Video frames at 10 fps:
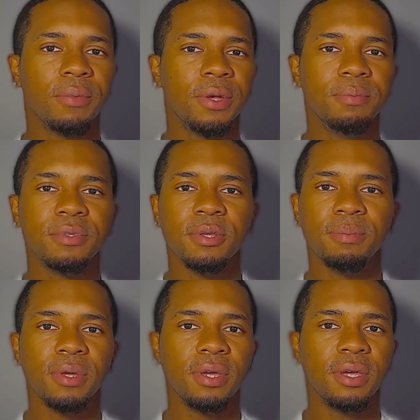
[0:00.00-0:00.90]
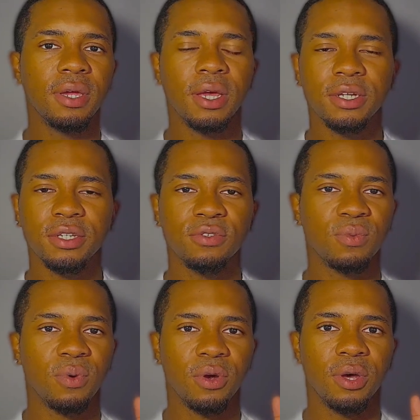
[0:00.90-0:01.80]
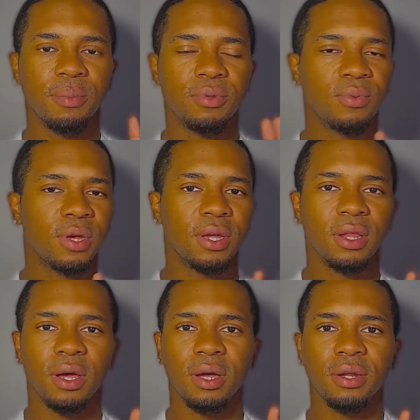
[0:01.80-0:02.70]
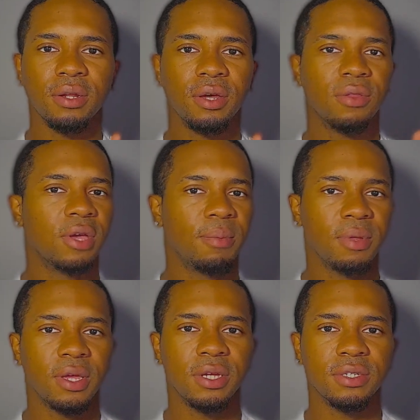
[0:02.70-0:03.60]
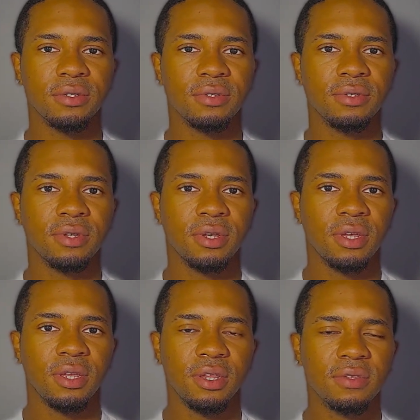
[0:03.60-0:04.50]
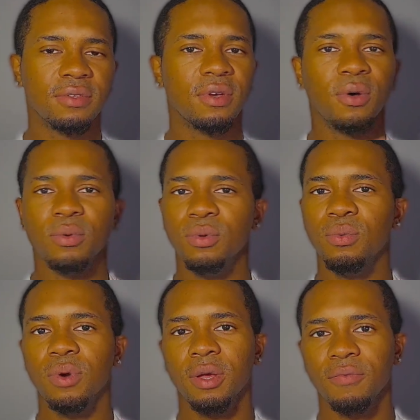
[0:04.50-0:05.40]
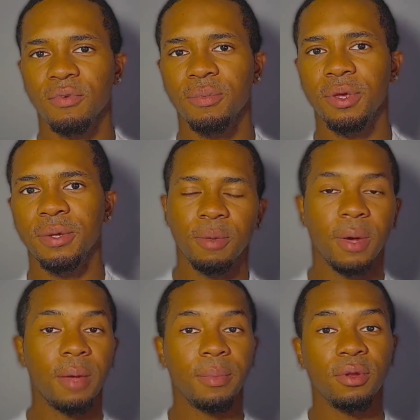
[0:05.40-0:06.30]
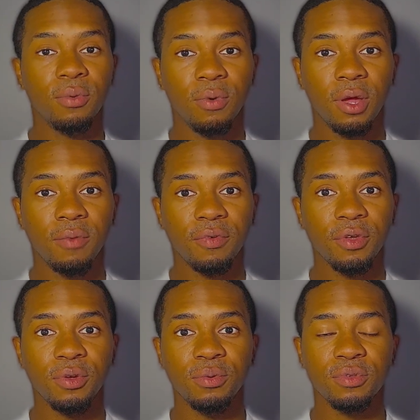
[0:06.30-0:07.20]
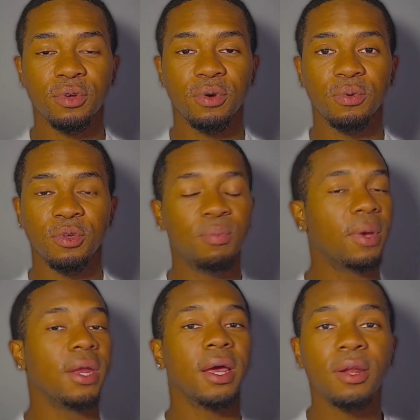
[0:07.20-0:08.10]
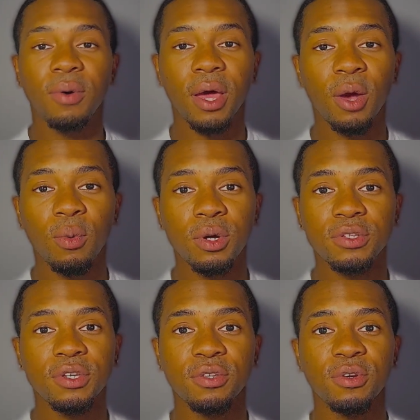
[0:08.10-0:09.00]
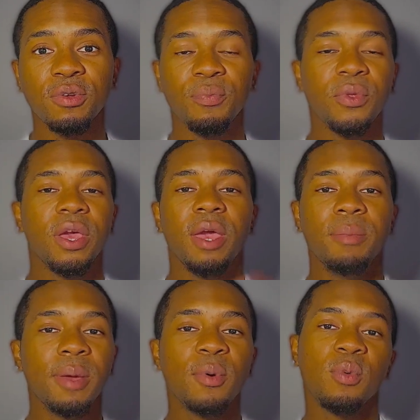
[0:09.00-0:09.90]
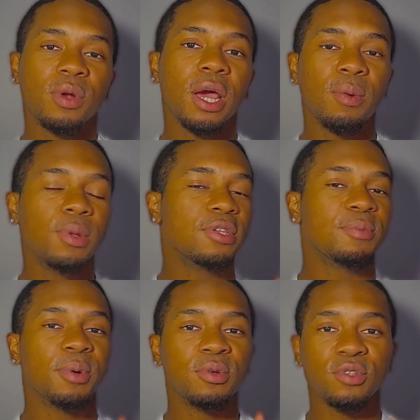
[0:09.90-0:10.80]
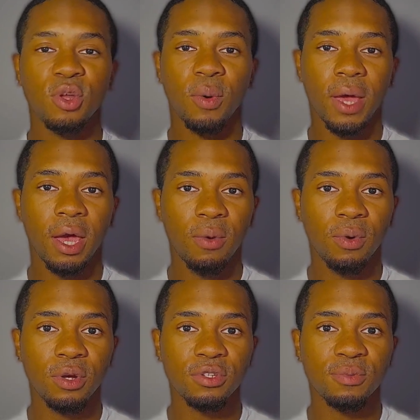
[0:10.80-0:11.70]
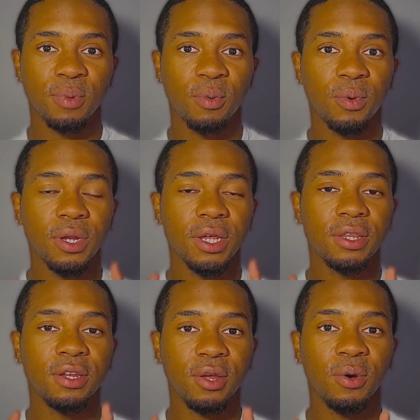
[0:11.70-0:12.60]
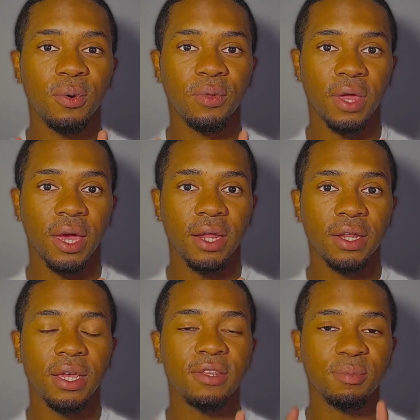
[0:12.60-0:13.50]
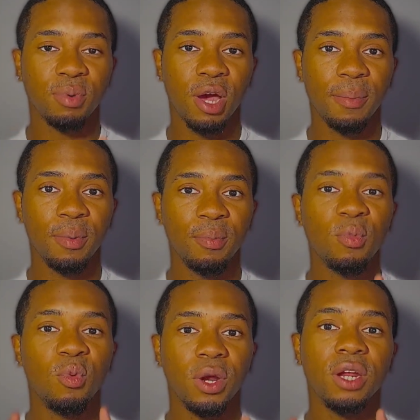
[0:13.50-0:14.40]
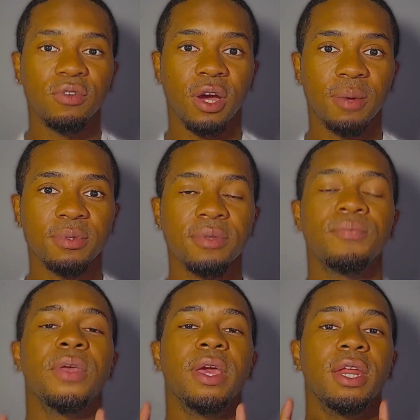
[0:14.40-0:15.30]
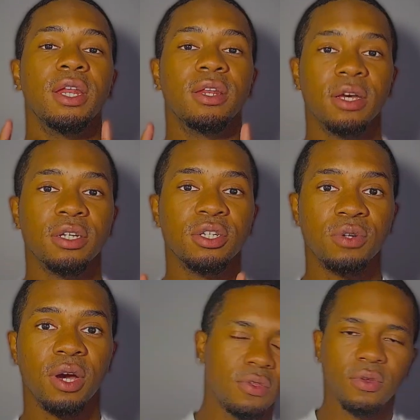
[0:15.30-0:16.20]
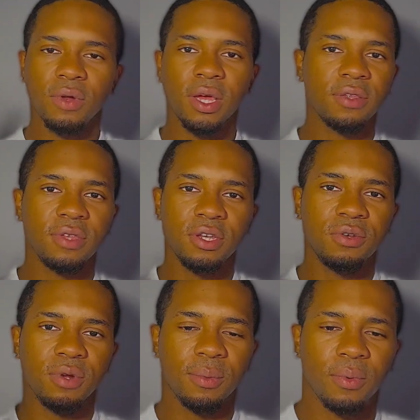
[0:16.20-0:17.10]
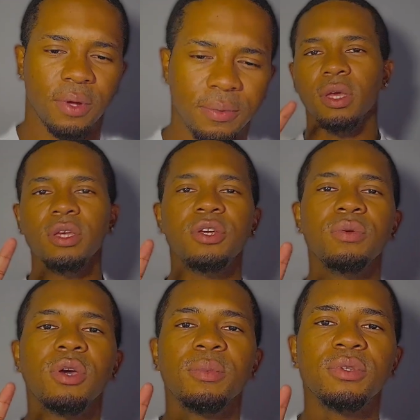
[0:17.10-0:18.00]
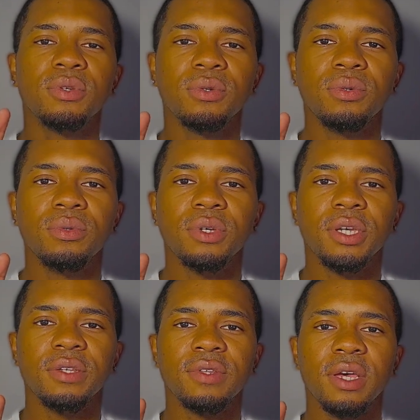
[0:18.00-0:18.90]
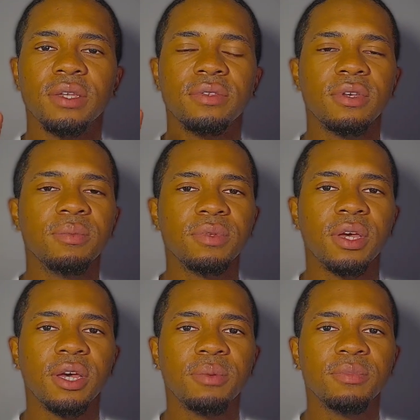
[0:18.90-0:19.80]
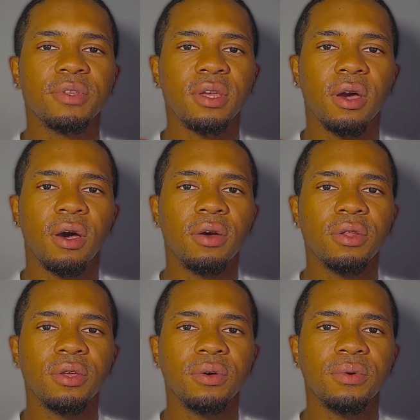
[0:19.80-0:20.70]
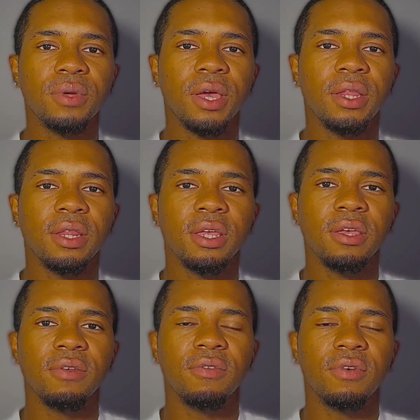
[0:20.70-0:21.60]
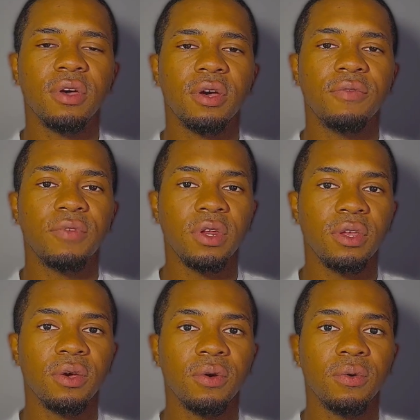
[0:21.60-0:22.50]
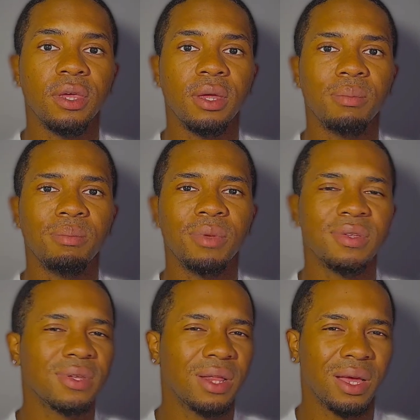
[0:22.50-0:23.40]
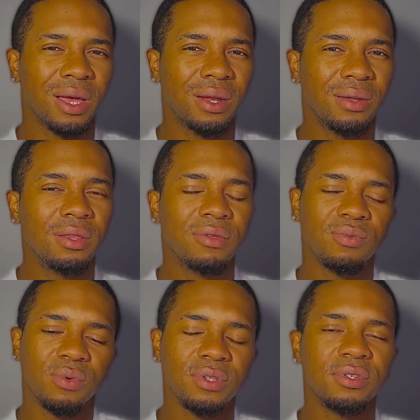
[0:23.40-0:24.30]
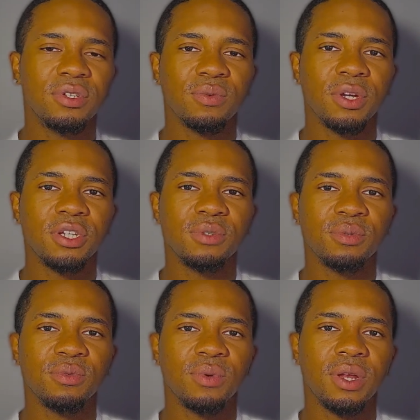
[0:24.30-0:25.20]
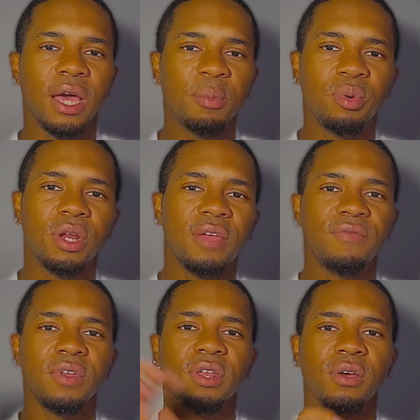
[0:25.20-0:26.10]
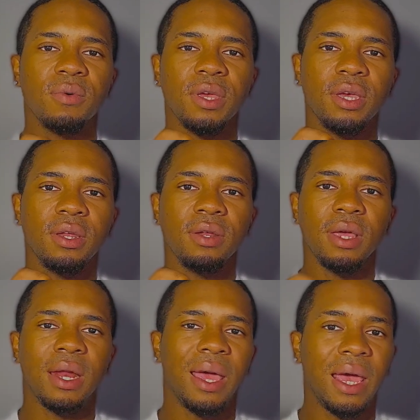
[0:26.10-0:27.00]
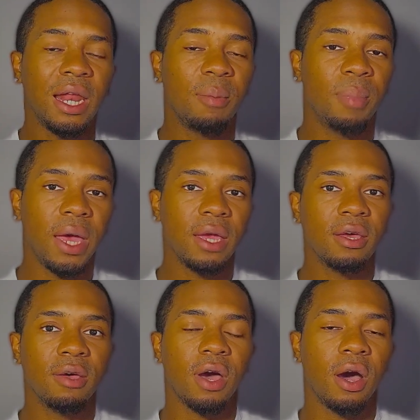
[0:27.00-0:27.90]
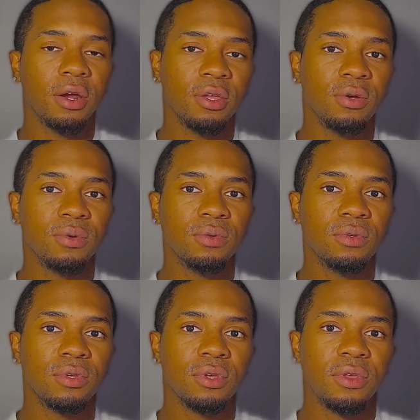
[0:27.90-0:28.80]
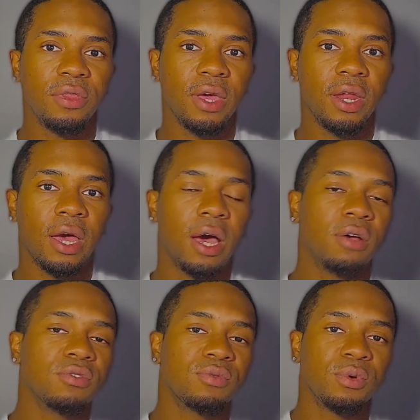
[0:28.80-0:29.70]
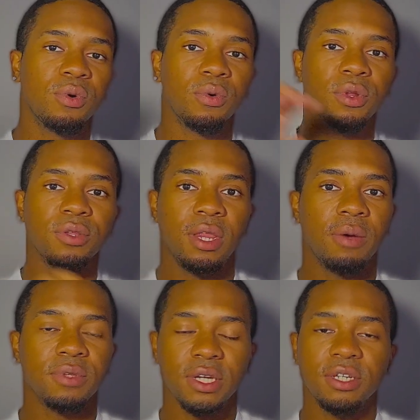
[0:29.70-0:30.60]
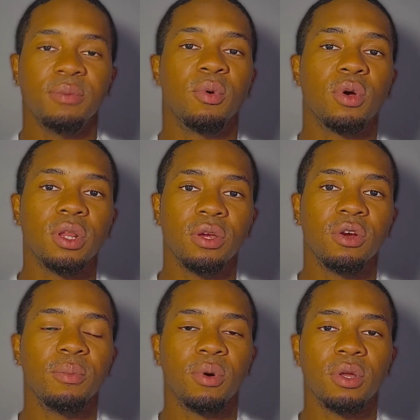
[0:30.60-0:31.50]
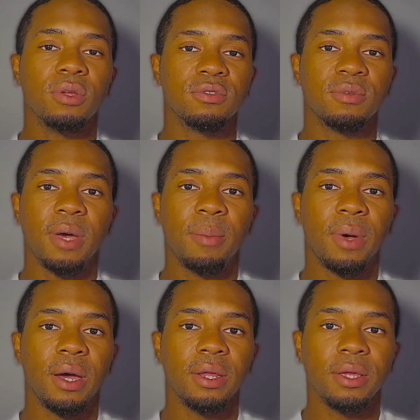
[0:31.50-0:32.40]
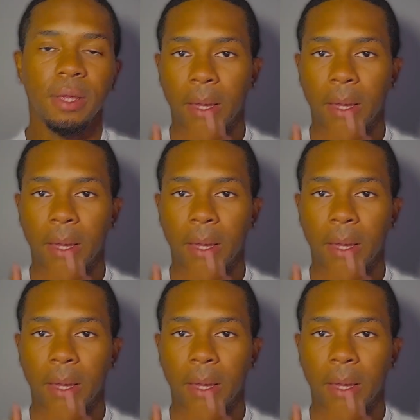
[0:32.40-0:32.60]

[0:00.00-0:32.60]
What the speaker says: MCP connections work between Claude and other applications. This is a whole new realm for me. It might be a new realm for you, so you may not know how it works either. And maybe we're not really supposed to know how it works, but we need to know that it's a problem when it drops. And it does drop. So that's issue number 1. Issue number 2 is that sometimes the audio and the video get misaligned. This one situation was when I put a video in and I had a backup audio that I also recorded that was actually more clear, more close to my body.